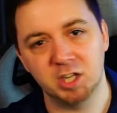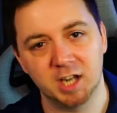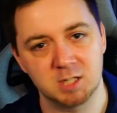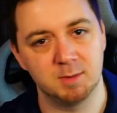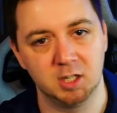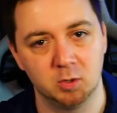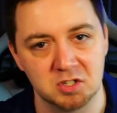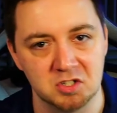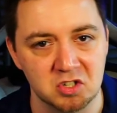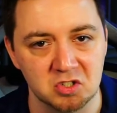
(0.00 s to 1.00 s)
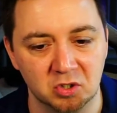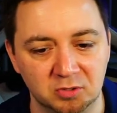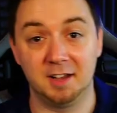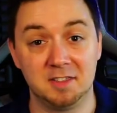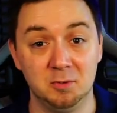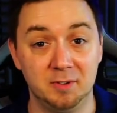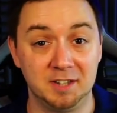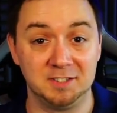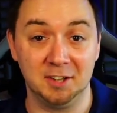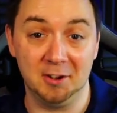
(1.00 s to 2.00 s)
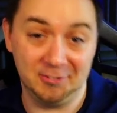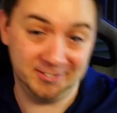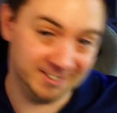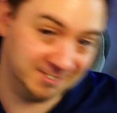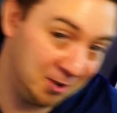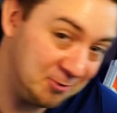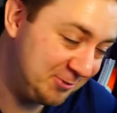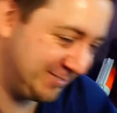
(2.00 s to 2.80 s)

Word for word: can ask me any questions at all. I think we're ready to go. Let's go.